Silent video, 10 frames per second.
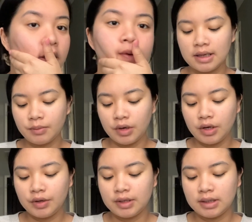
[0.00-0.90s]
The thing I'm going to
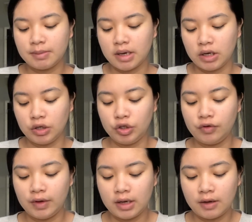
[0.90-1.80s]
use is my
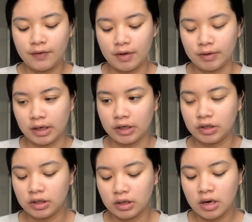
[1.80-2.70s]
Juvia
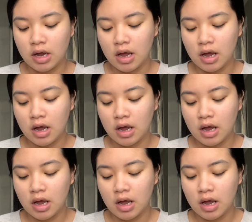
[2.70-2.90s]
Foundation.